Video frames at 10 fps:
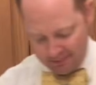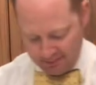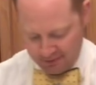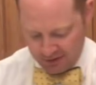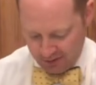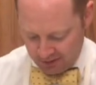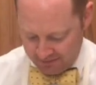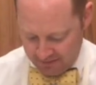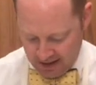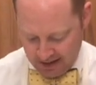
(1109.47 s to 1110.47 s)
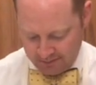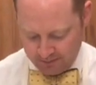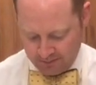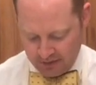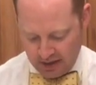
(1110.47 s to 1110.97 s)
totally fine.
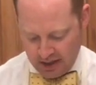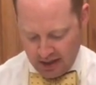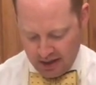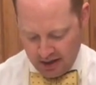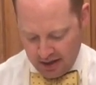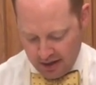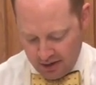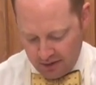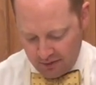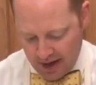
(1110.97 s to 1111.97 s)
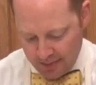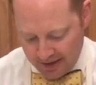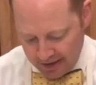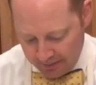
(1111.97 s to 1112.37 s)
Wrap it up.